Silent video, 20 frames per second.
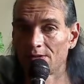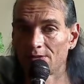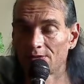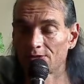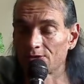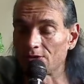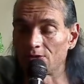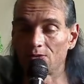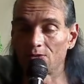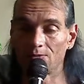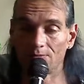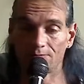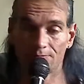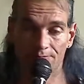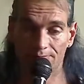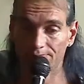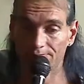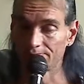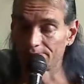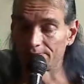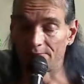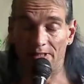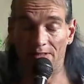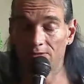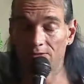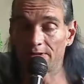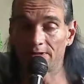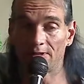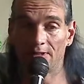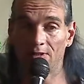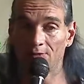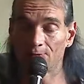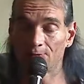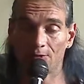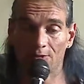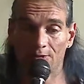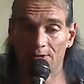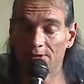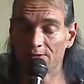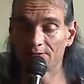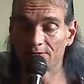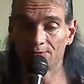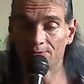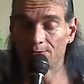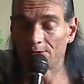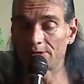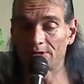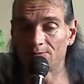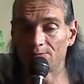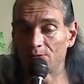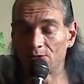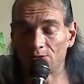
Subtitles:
So I don't care how far out in the fucking